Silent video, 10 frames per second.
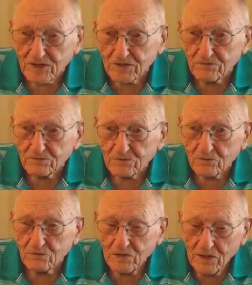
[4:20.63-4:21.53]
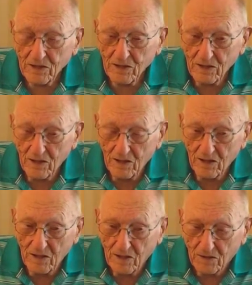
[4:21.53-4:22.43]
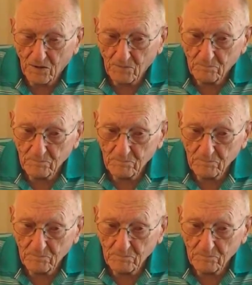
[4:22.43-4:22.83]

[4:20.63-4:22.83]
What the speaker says: I don't know. And